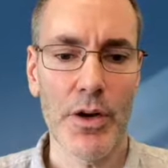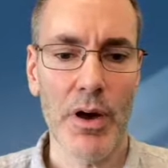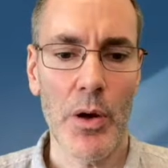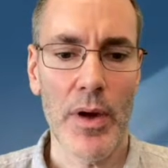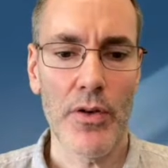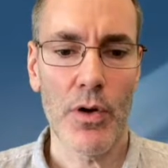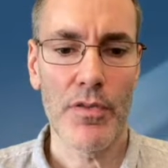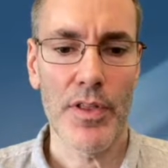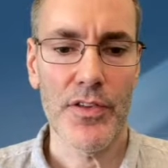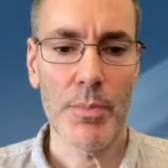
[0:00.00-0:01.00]
I went
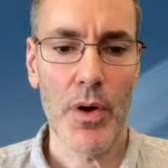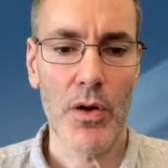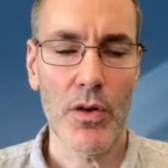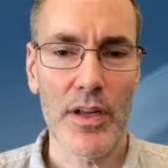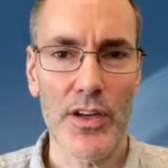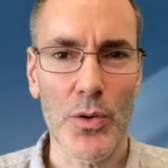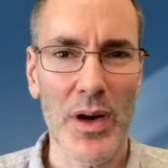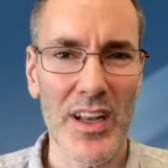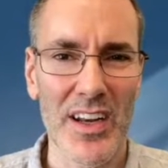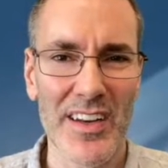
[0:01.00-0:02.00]
over this model in
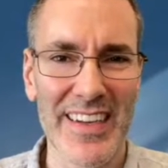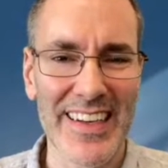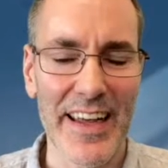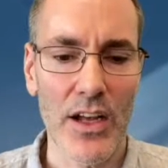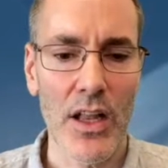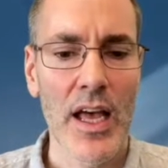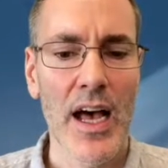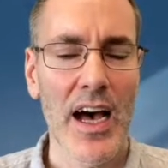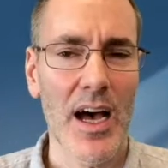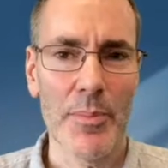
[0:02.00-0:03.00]
quite a lot of detail.
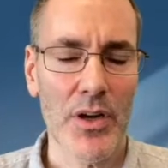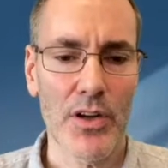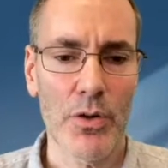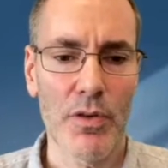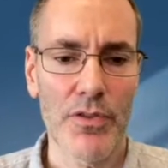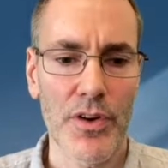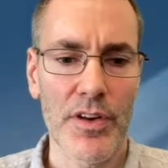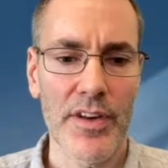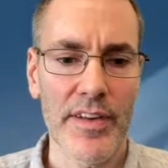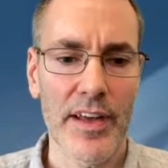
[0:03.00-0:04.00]
I'm not going to go over it
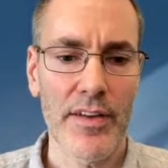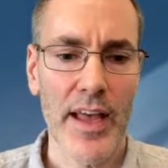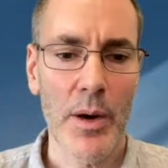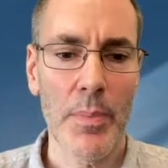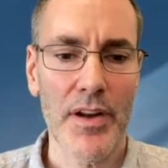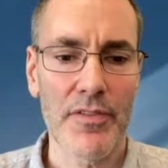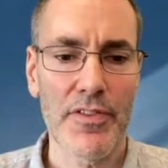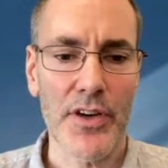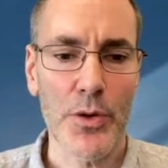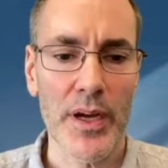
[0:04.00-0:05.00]
in detail now, but
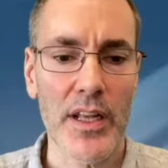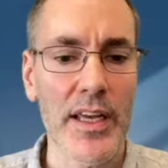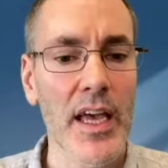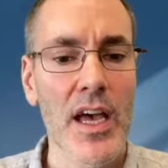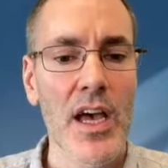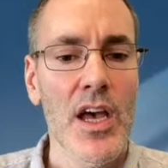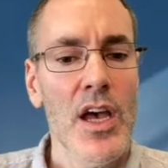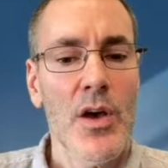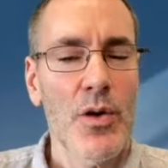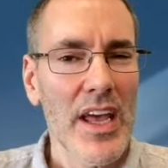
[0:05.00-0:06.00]
very quickly.
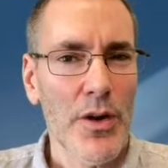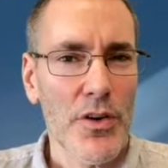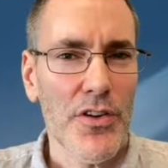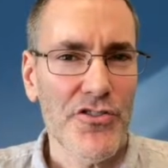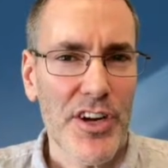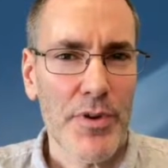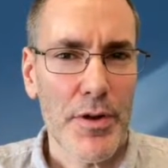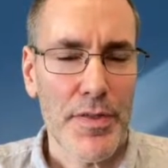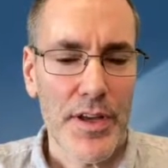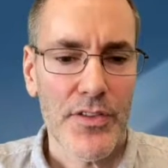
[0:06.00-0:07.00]
In order to generate your
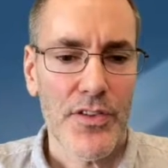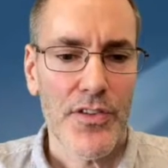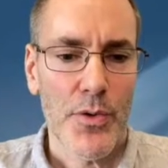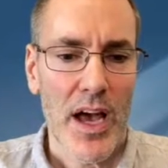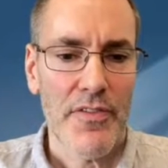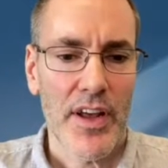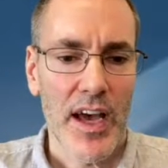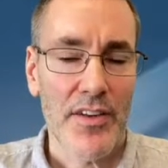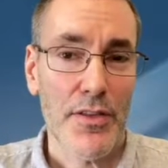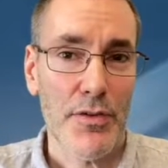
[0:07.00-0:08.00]
thesis, you have to
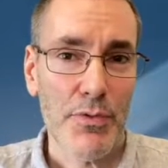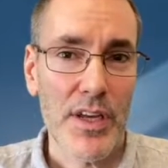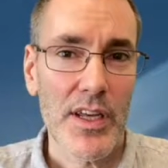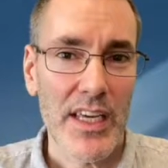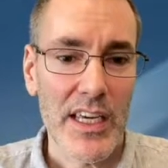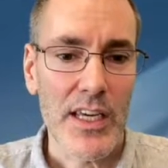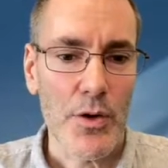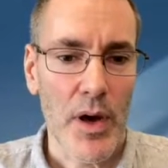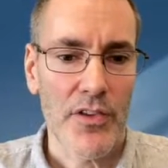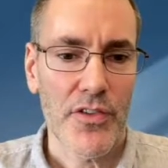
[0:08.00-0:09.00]
ask three key
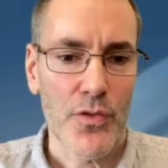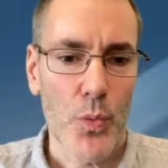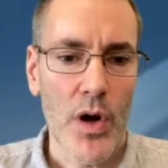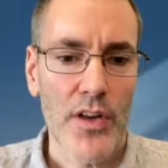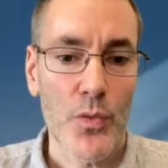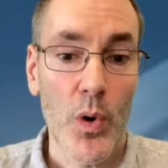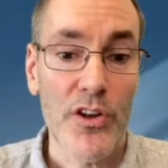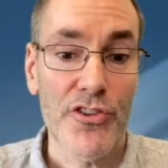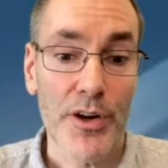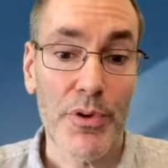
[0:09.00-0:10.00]
questions. One is,
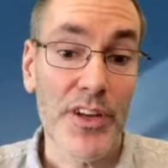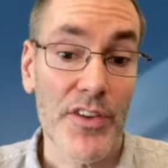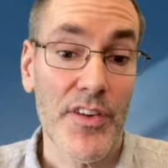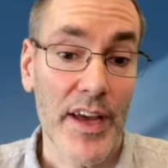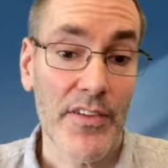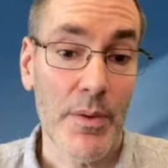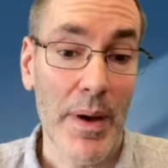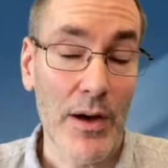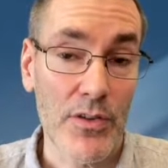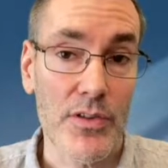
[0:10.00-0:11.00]
what generally is the text
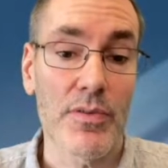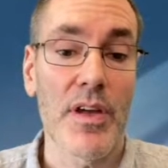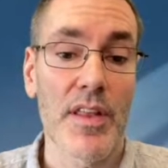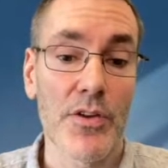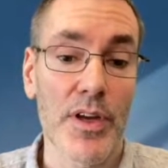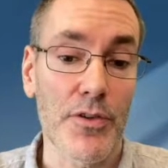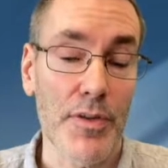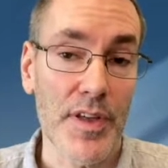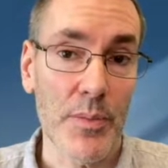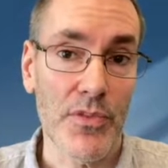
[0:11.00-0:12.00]
about? And then you get your
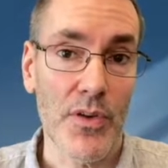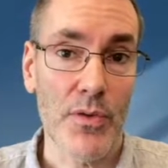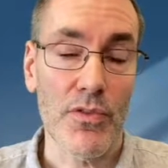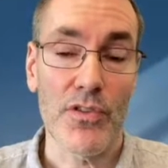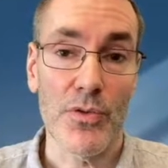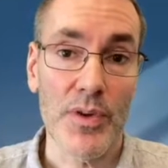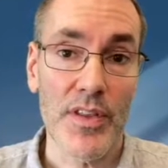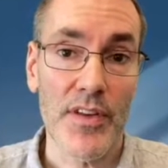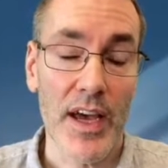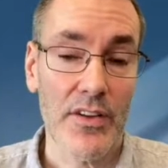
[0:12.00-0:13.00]
theme zone. So you read the
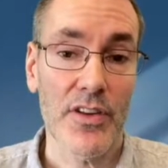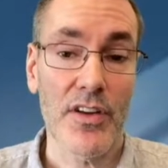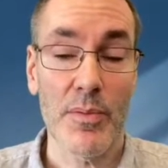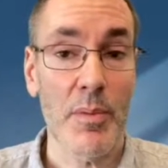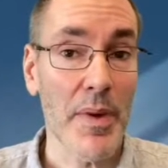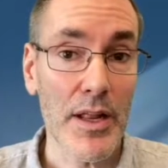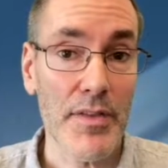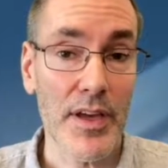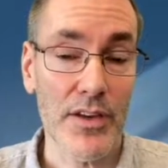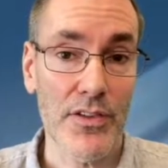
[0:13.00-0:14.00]
text and it's about many
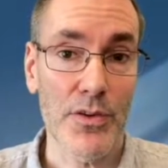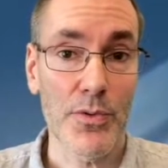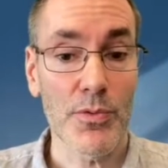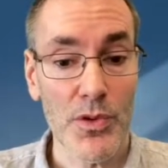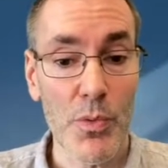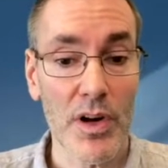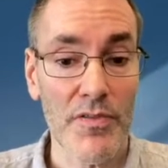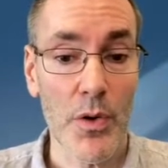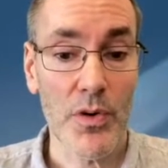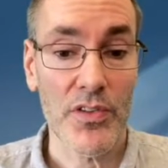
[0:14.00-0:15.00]
things, and you want to
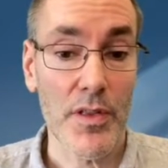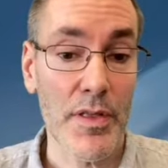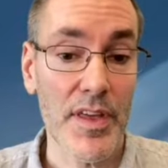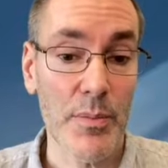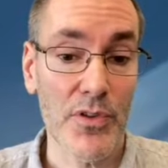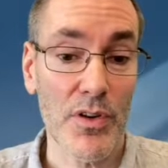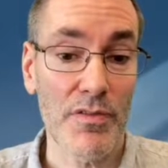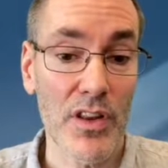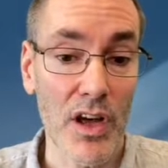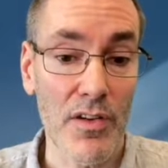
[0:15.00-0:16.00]
focus on the theme zone of
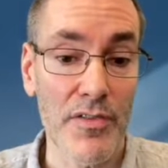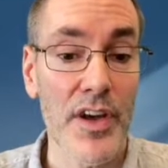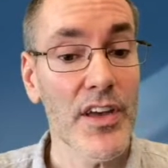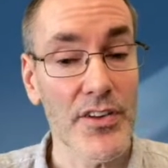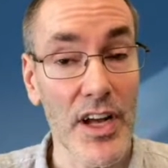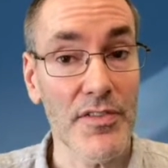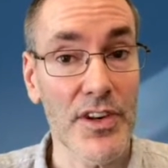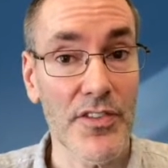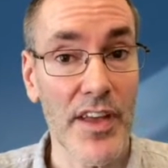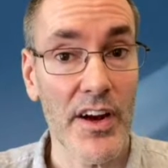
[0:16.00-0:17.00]
love. You're not
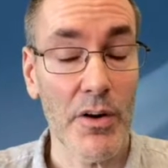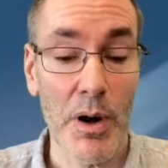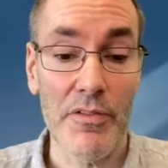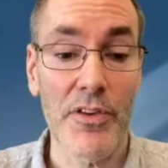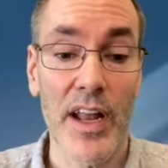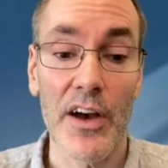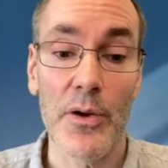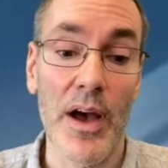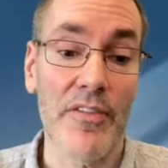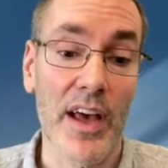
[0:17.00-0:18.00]
finished there, however. Now
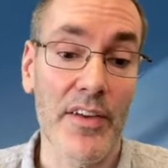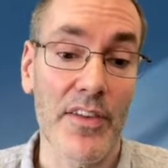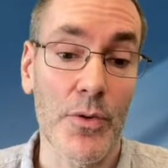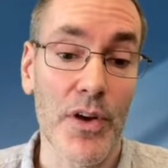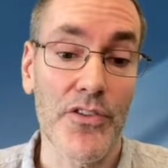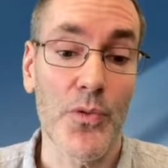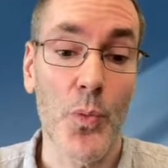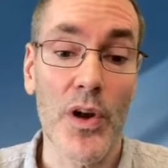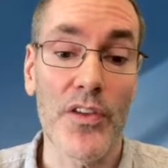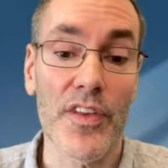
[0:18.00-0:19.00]
you have to ask the question,
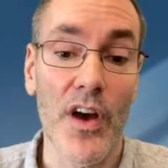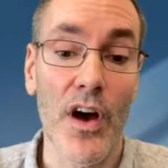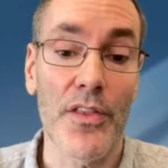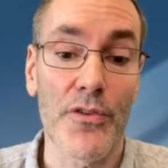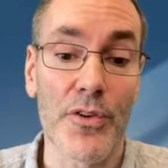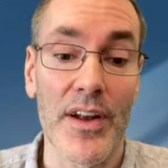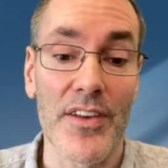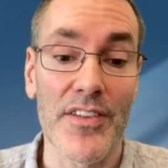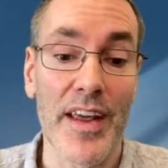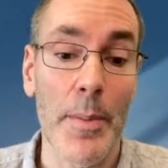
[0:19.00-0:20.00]
what is the author trying to
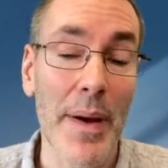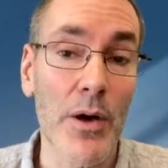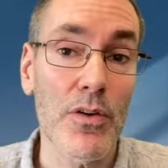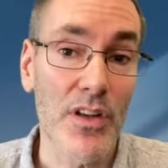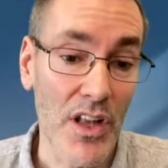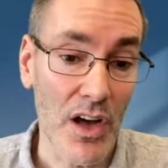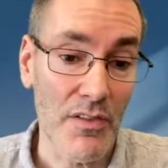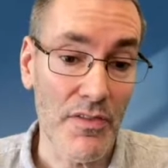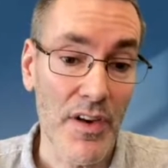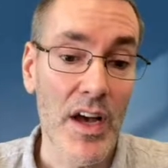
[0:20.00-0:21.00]
say about
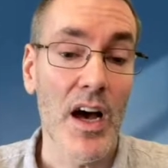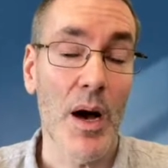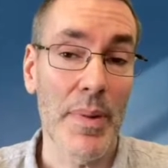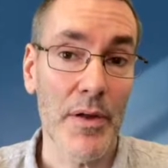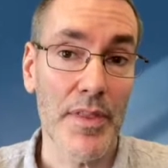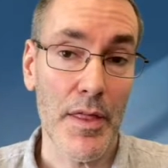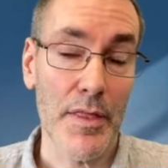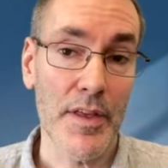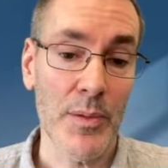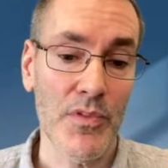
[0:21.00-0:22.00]
love, about that
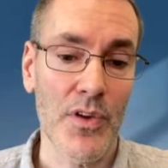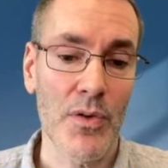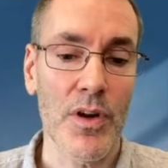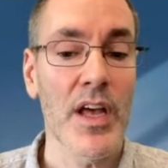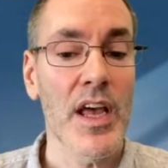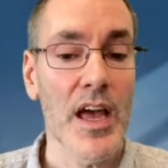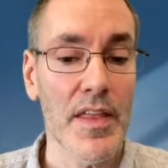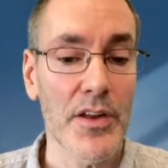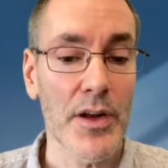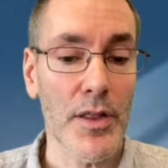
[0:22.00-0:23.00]
theme zone? And
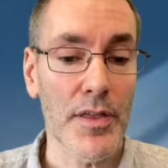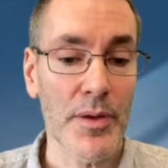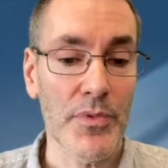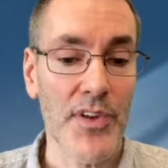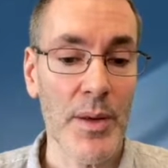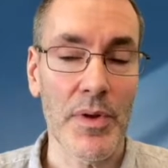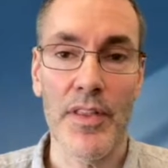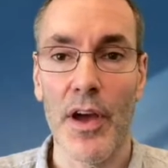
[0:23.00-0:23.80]
then you get a theme statement.